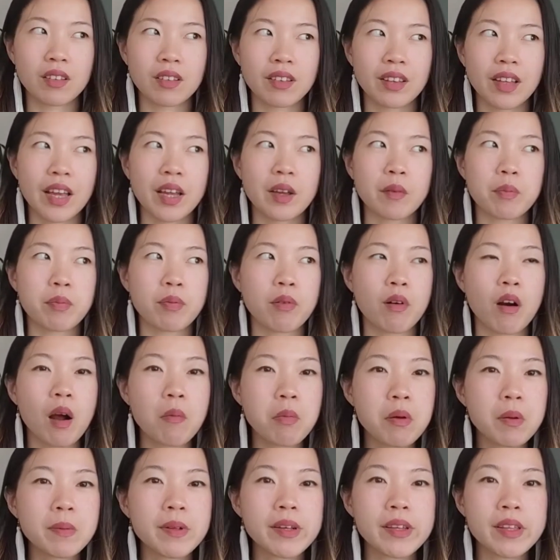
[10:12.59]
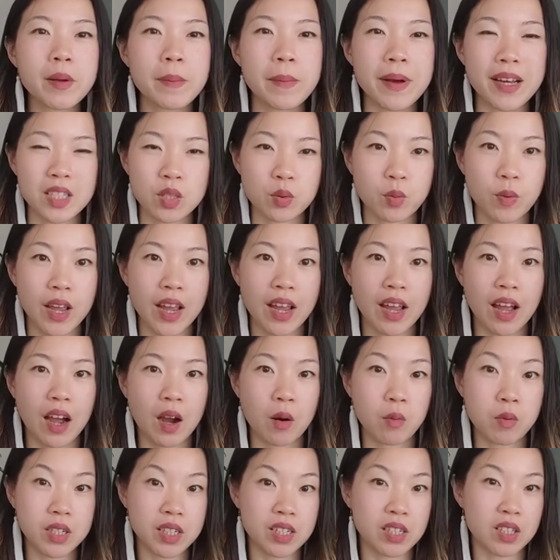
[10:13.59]
Like probably the best way I
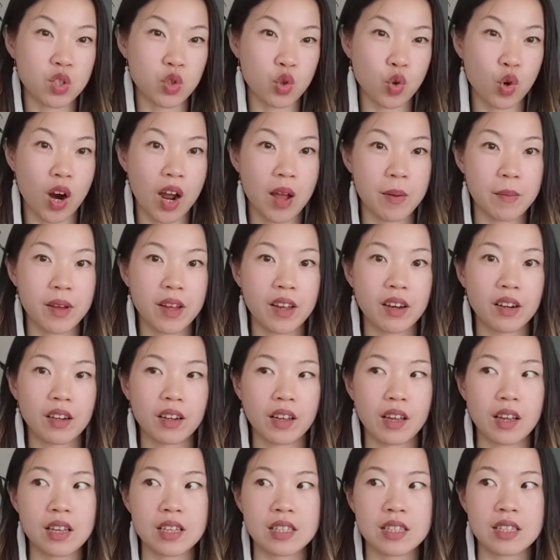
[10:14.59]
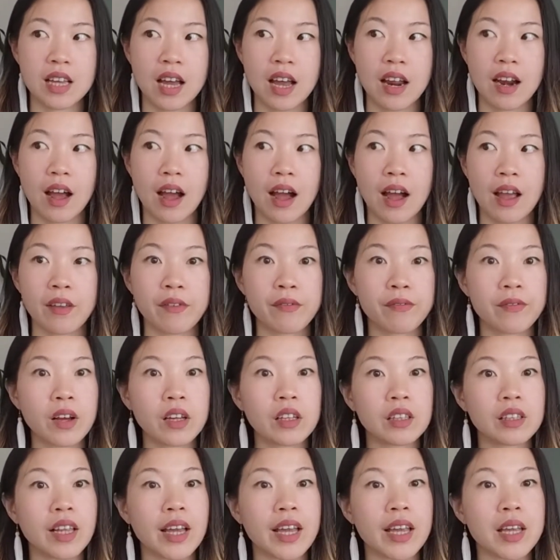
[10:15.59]
would describe it is that I
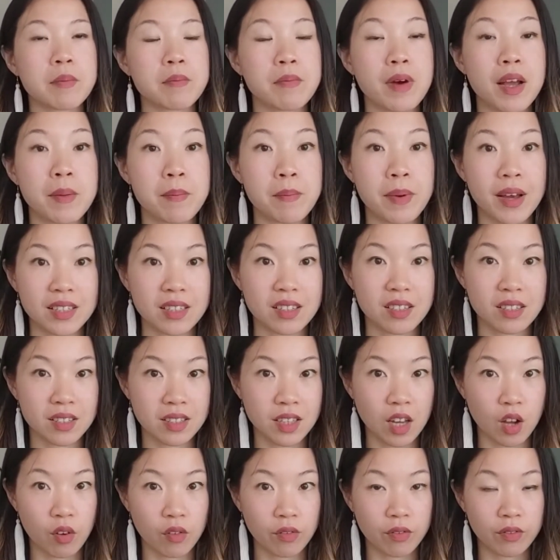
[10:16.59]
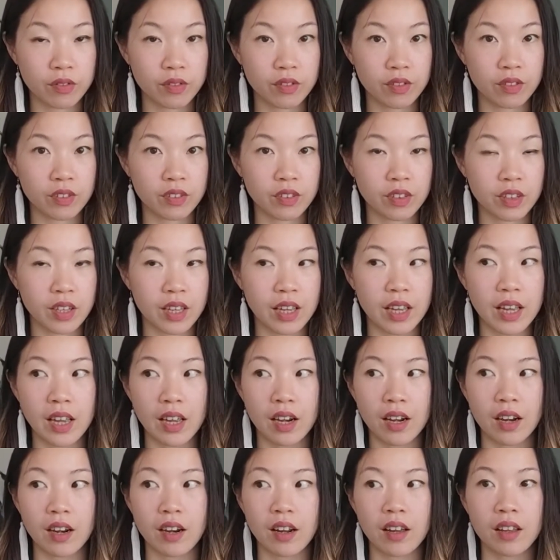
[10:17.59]
felt like my best self
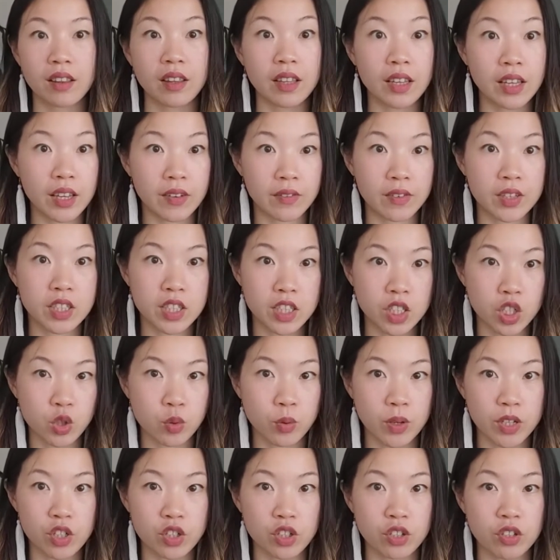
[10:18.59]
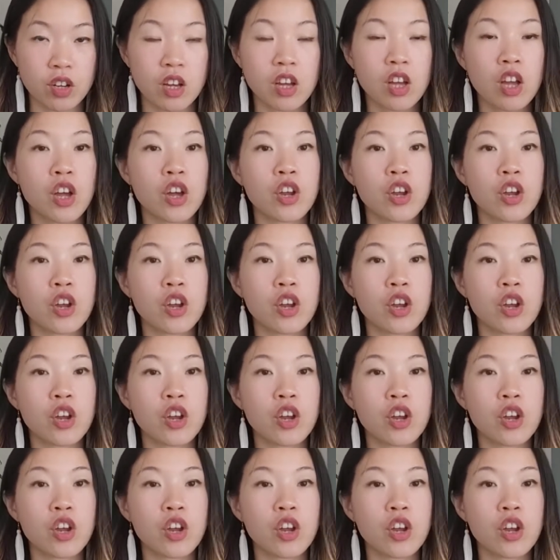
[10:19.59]
in the given situation.